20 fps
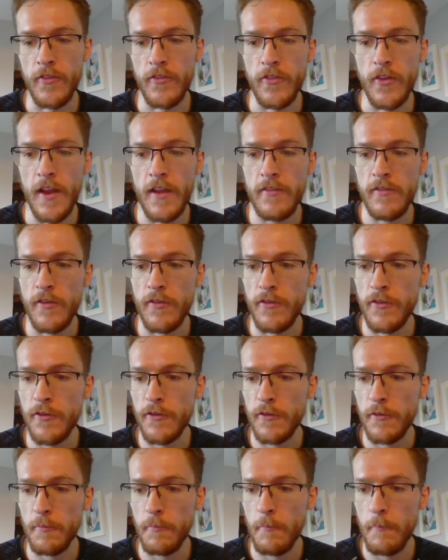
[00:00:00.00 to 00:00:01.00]
So let's just
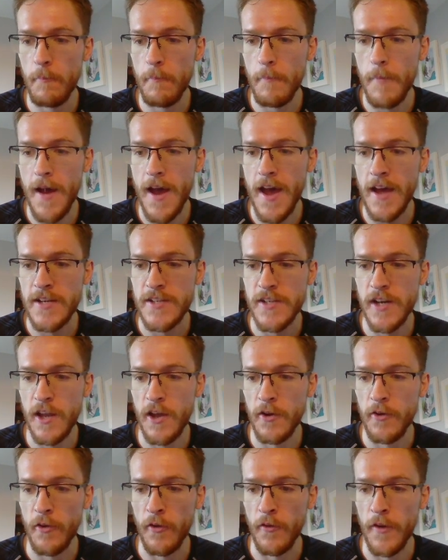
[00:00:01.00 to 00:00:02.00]
smash a
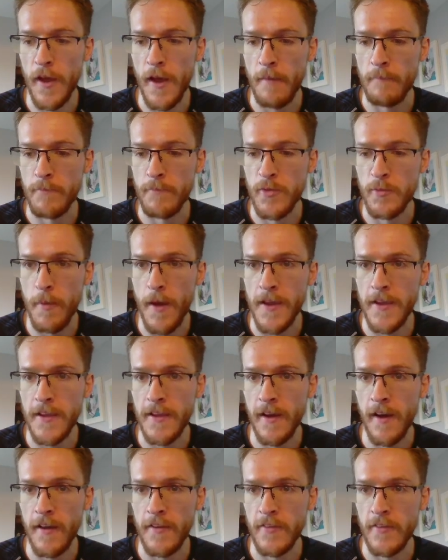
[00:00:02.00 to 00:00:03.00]
load on um, Spike,
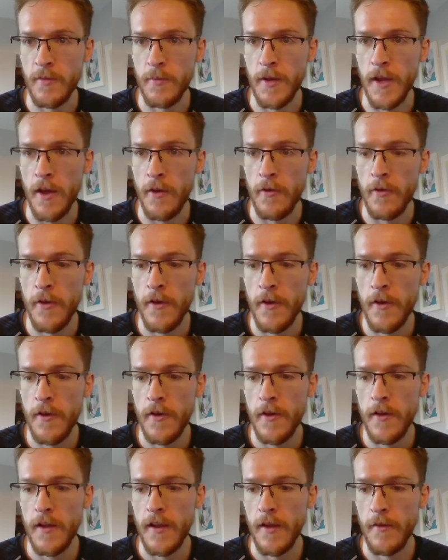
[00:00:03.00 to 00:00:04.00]
guys. Here we go.
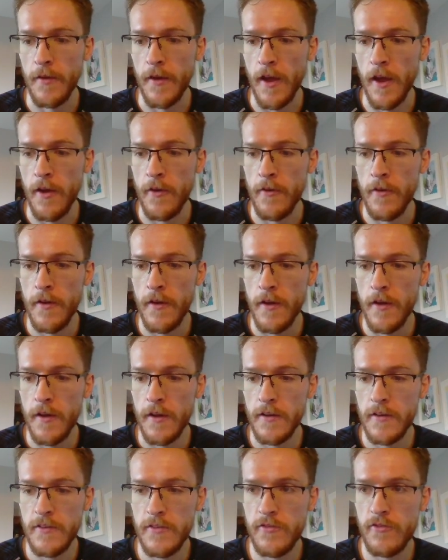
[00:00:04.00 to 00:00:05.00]
There we go
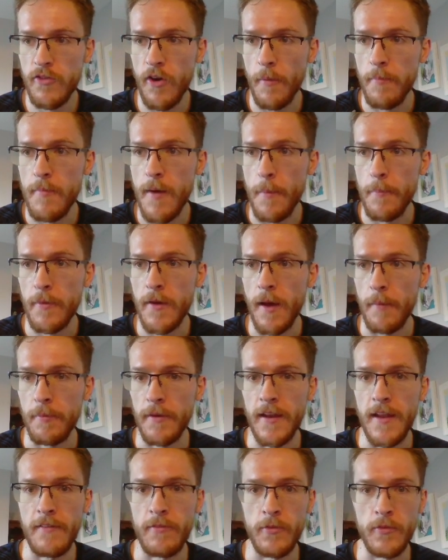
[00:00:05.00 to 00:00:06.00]
drop them up a couple of
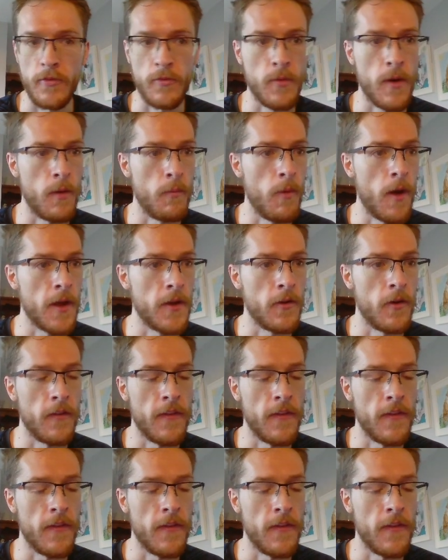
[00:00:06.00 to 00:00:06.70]
levels as well. Why not?